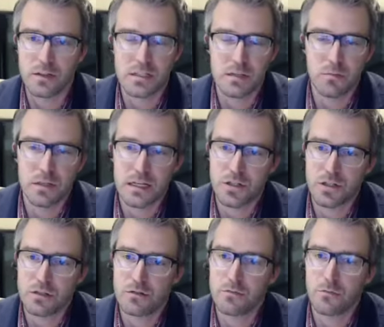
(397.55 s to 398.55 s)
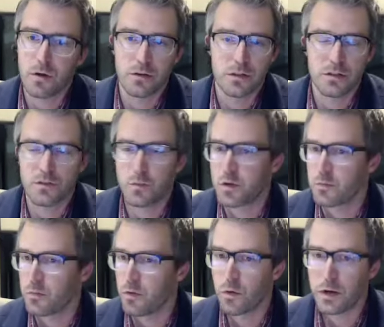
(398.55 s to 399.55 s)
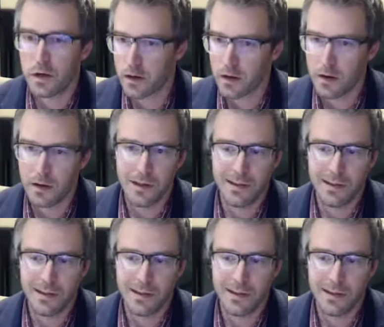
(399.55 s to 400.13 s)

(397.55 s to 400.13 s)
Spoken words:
intimidation, whether it's from your employer.